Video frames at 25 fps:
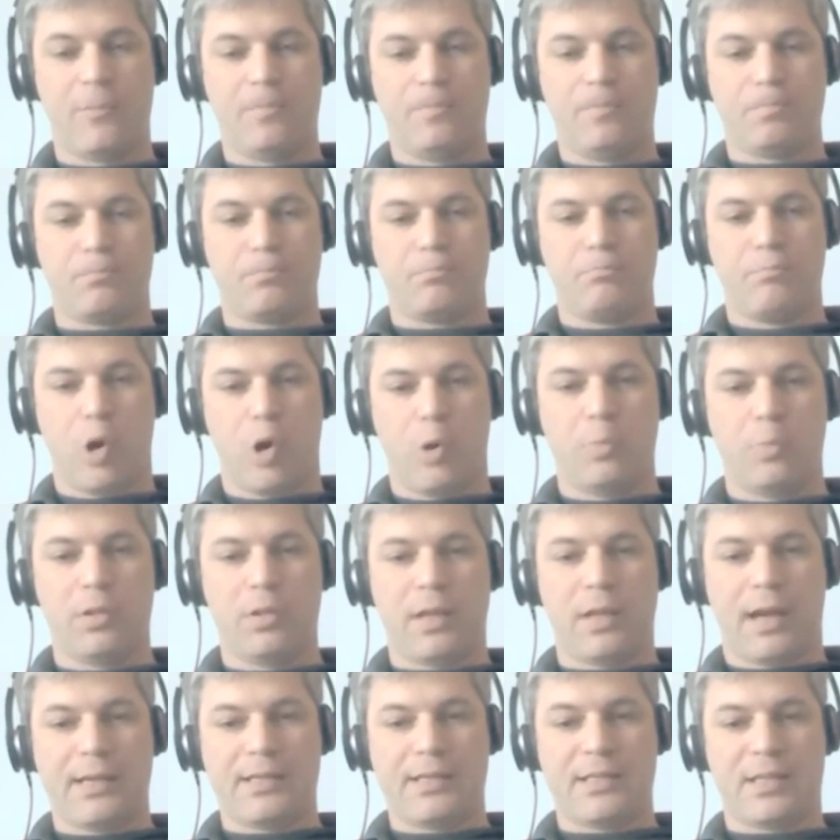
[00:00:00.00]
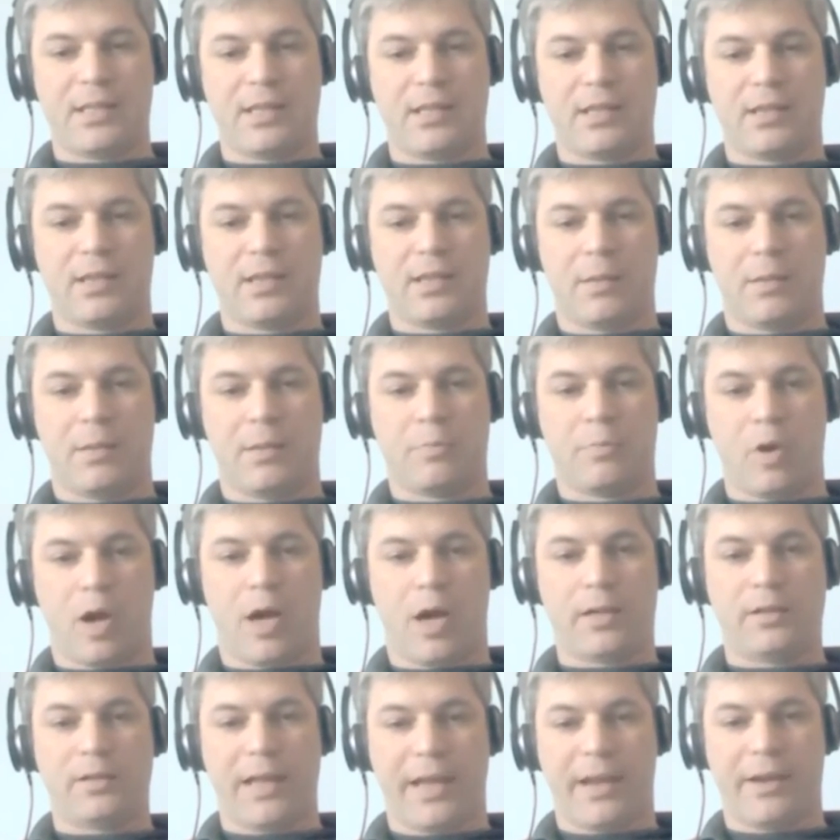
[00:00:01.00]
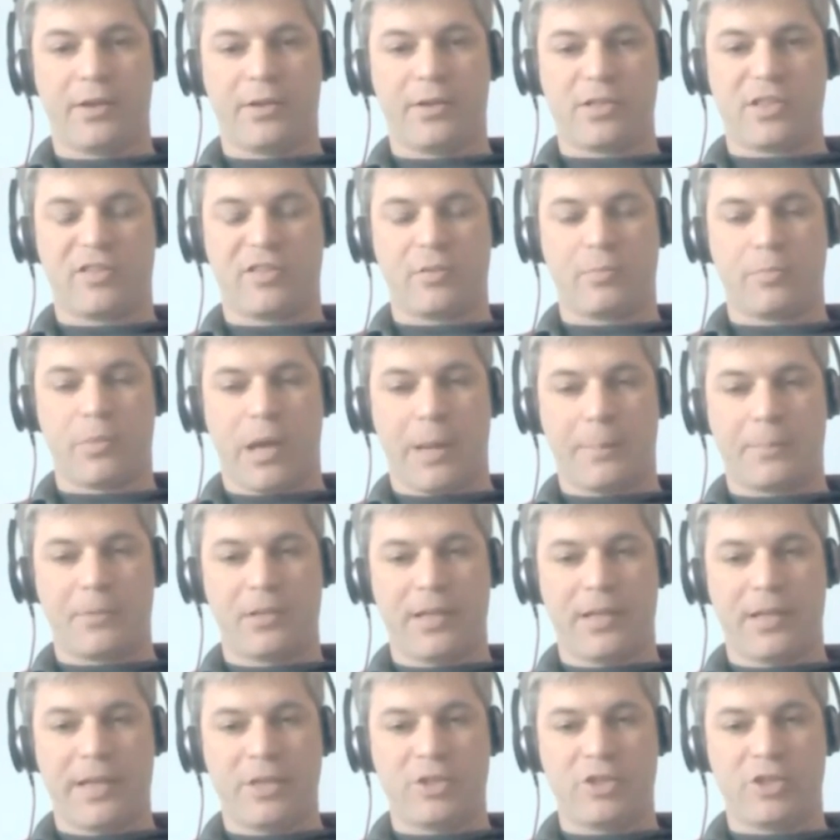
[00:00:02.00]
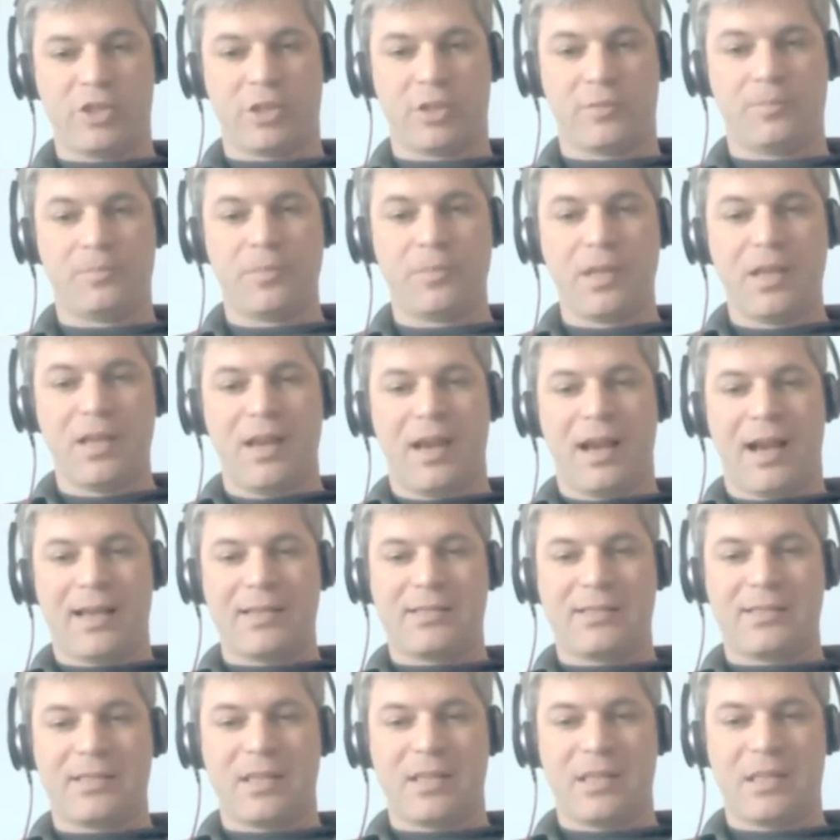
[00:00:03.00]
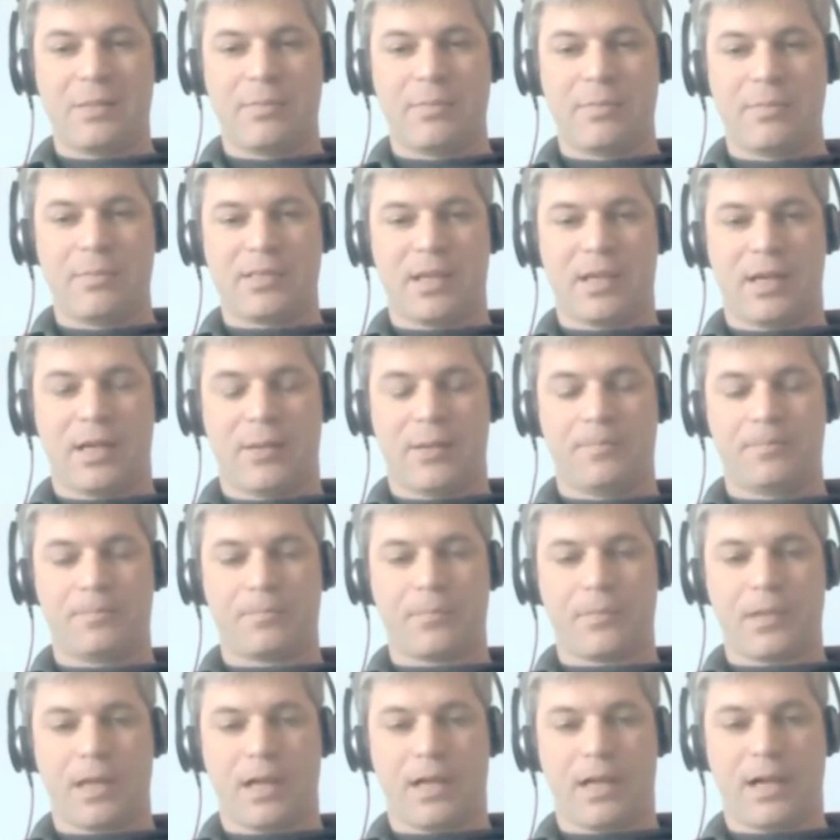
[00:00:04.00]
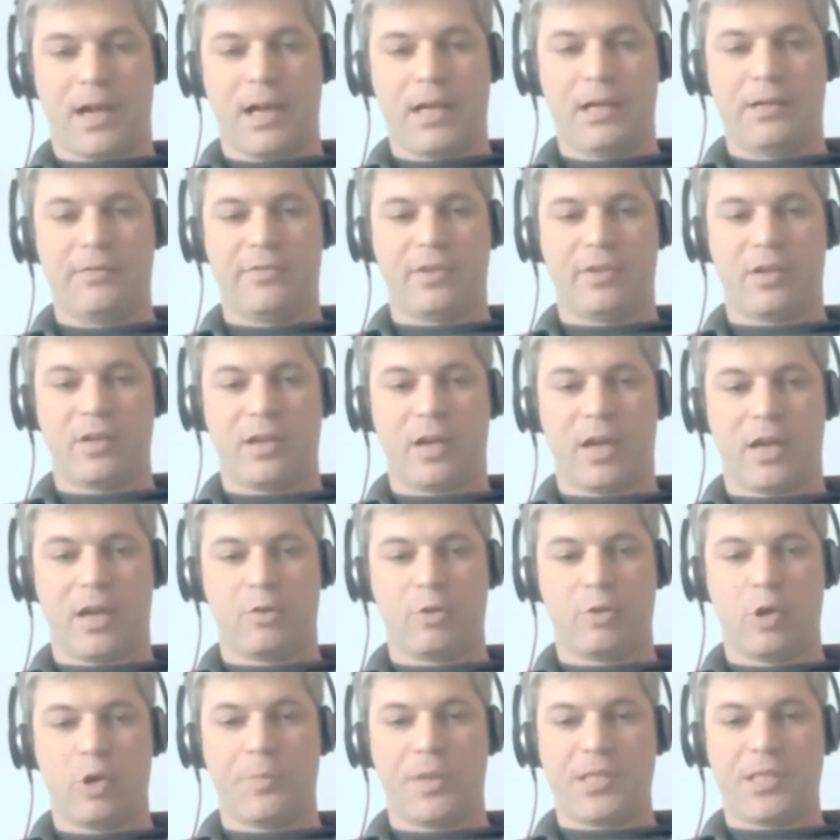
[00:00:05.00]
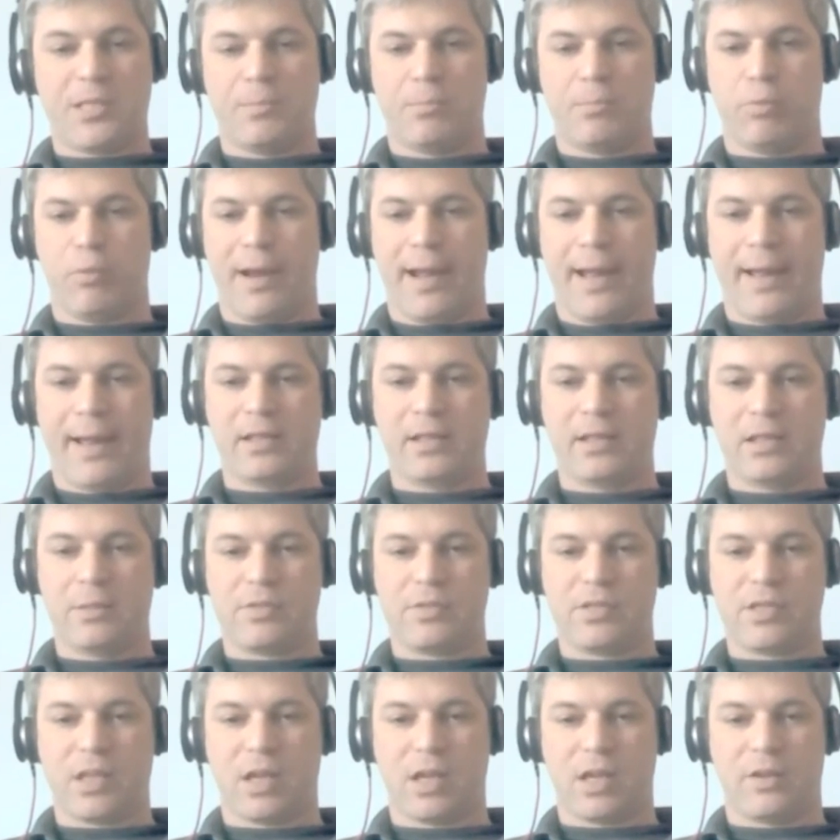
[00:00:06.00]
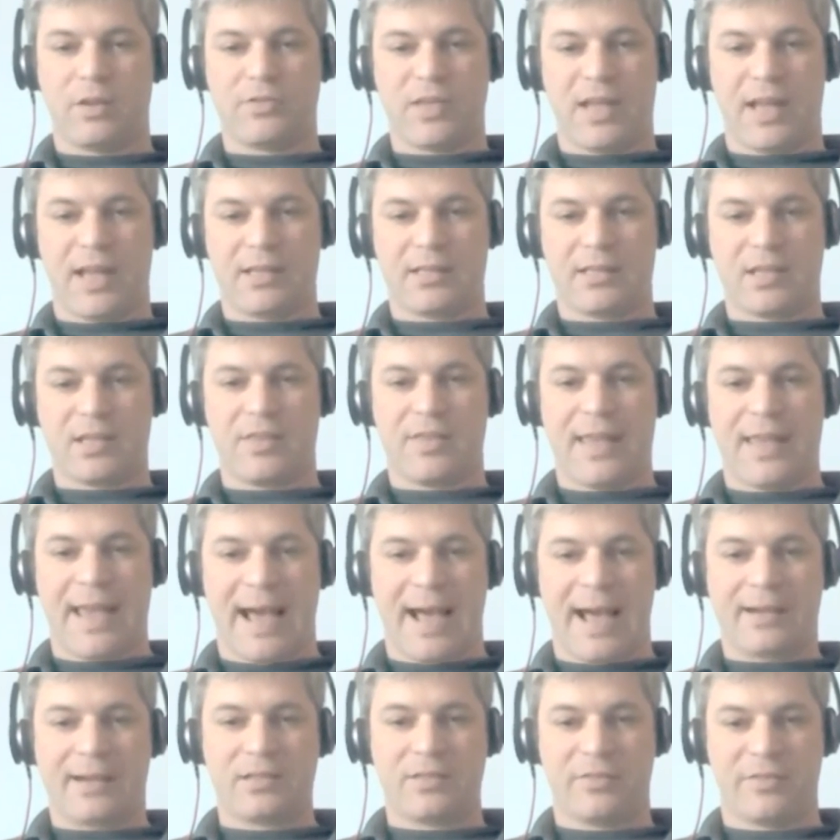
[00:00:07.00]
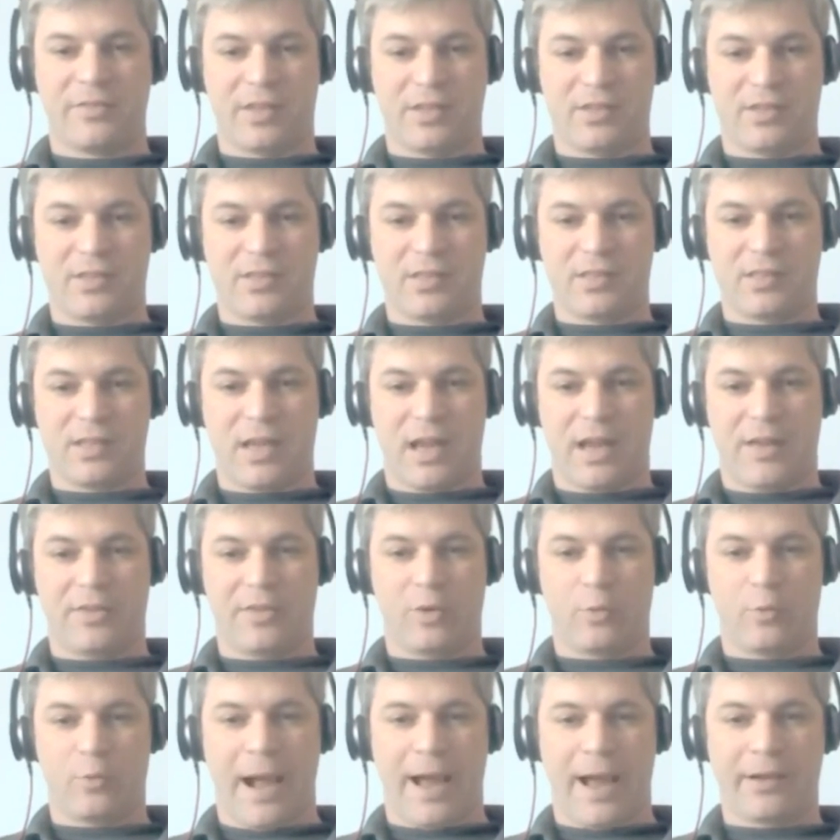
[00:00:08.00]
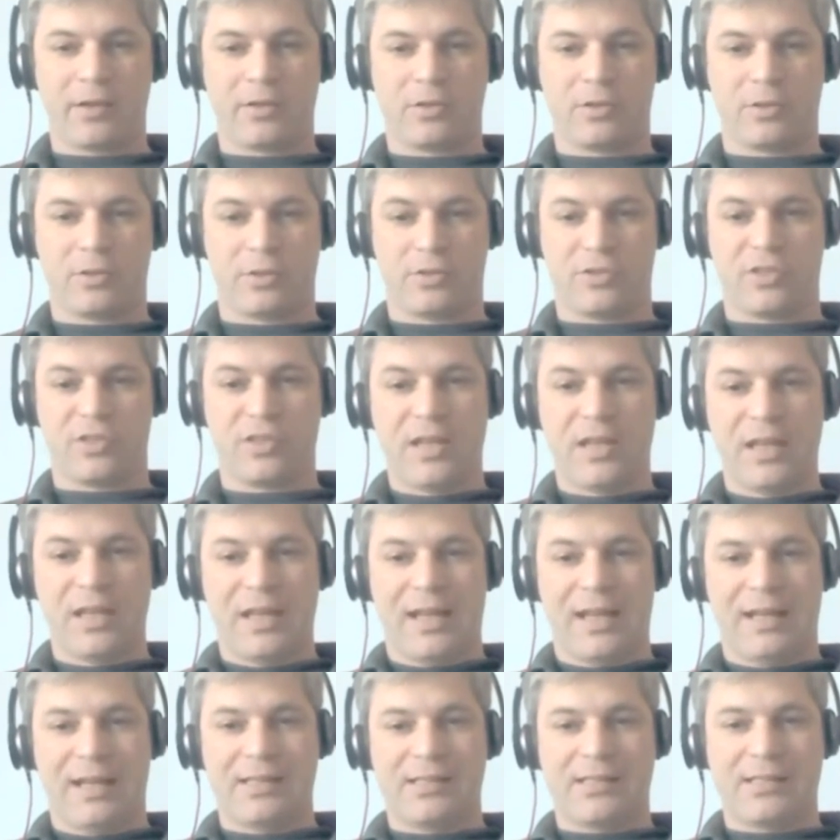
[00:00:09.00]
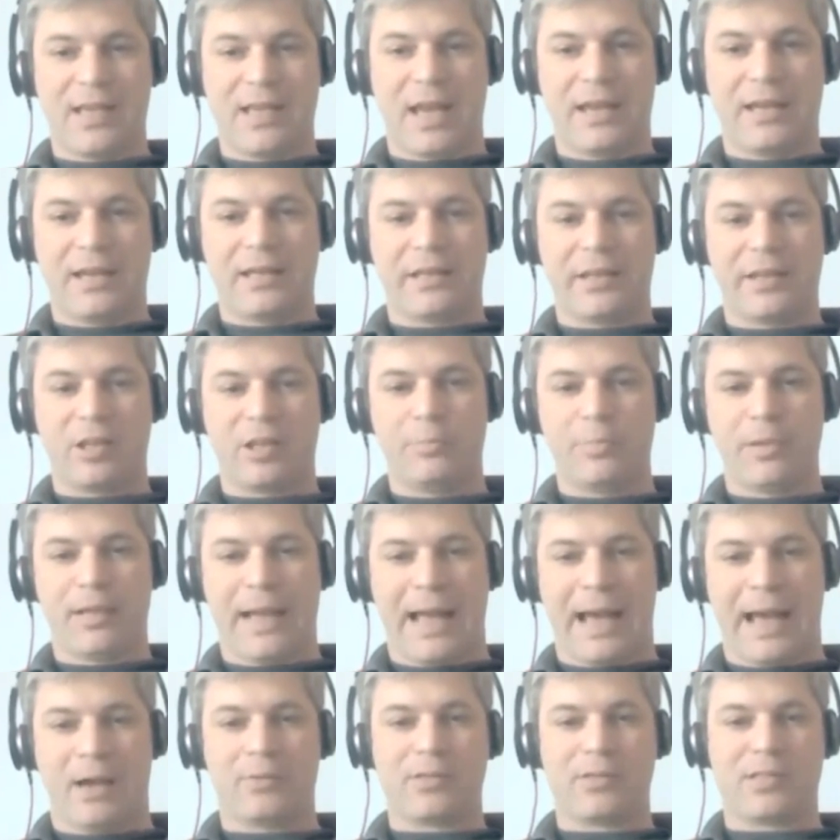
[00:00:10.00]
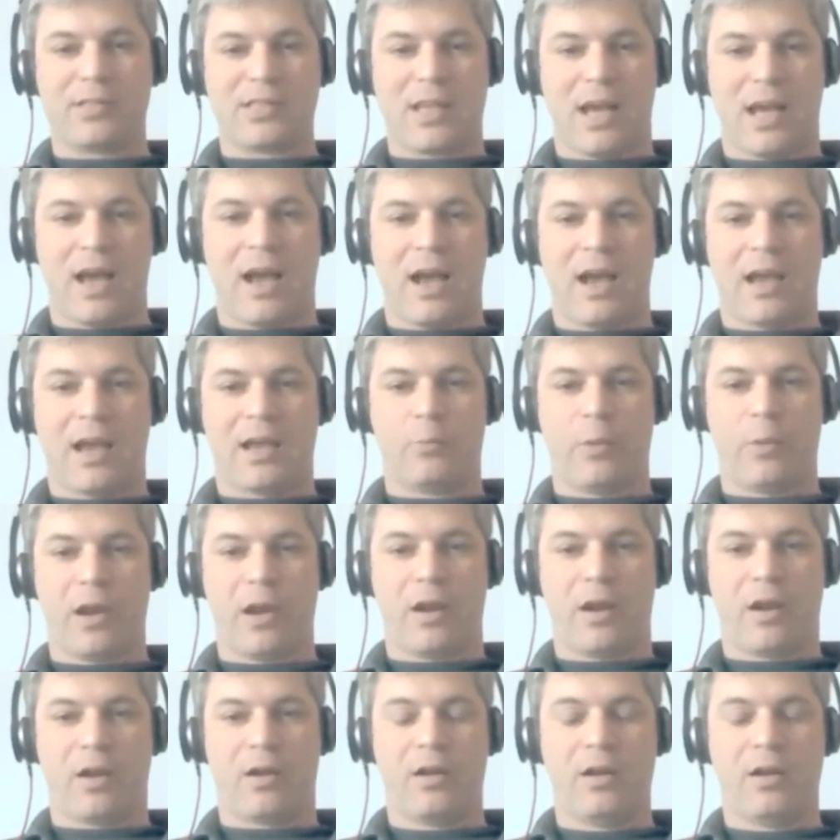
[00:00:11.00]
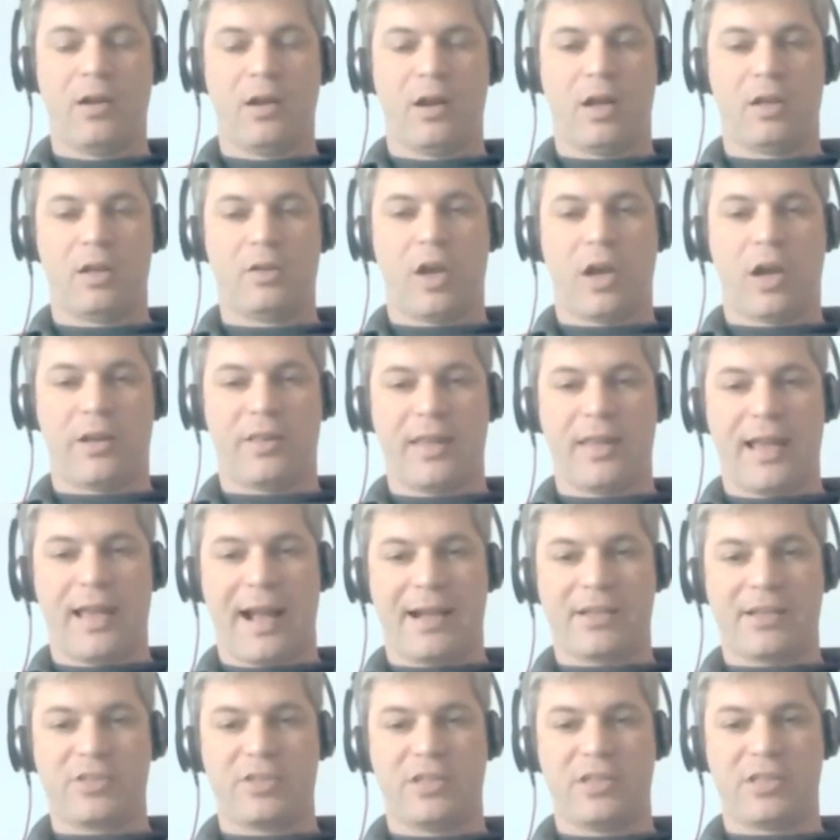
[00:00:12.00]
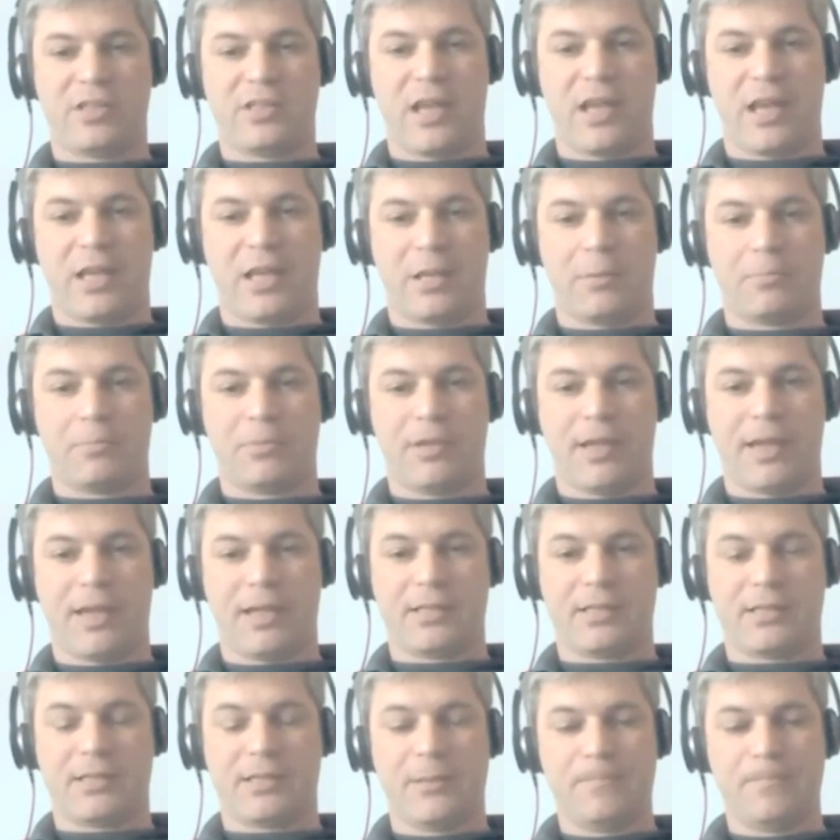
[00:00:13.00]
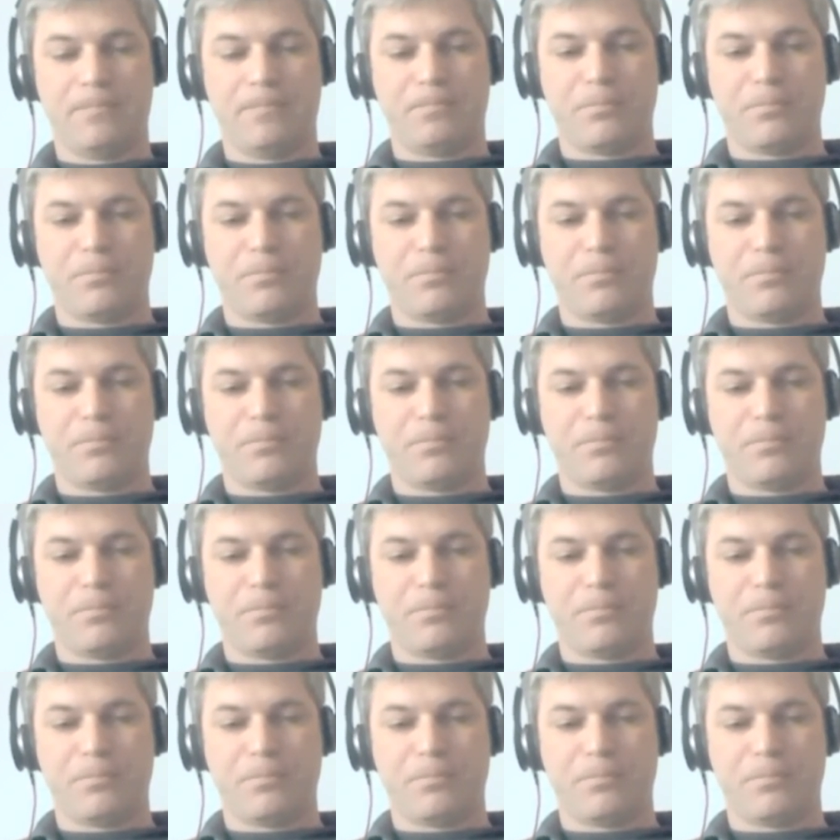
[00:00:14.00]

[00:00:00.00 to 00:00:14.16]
are mobilizing broad layers of the population, I see them as a kind of a group that's branded themselves as the activists and the radicals, and standing a little bit outside where a lot of the action is taking place.